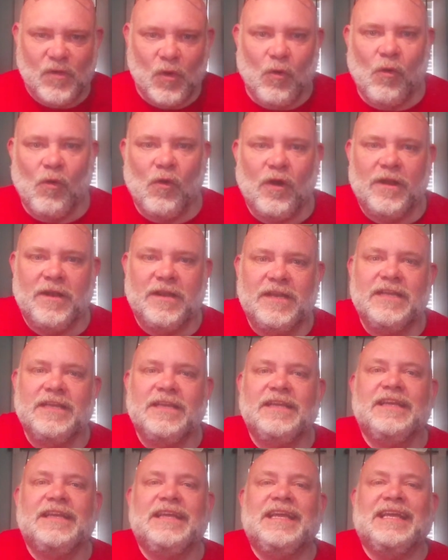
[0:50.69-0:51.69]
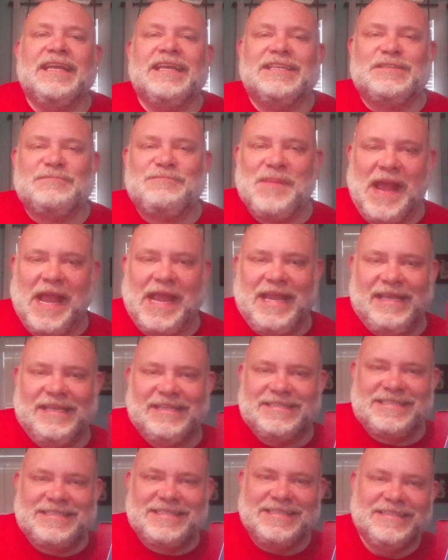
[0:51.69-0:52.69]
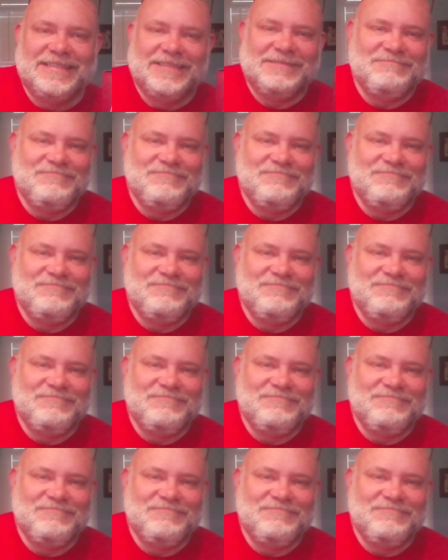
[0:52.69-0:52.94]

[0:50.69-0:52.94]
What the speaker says: on his pants.